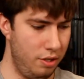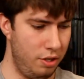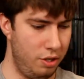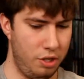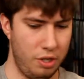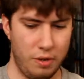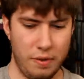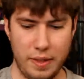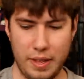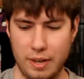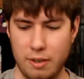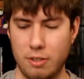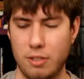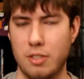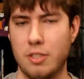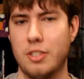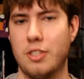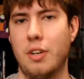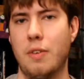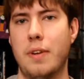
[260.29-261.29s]
So
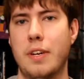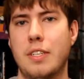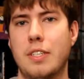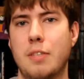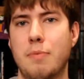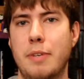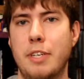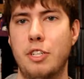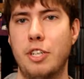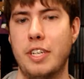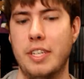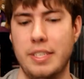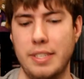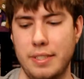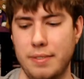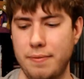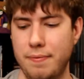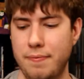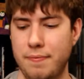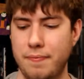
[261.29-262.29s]
that'll go next to my
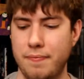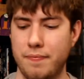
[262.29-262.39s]
Jason.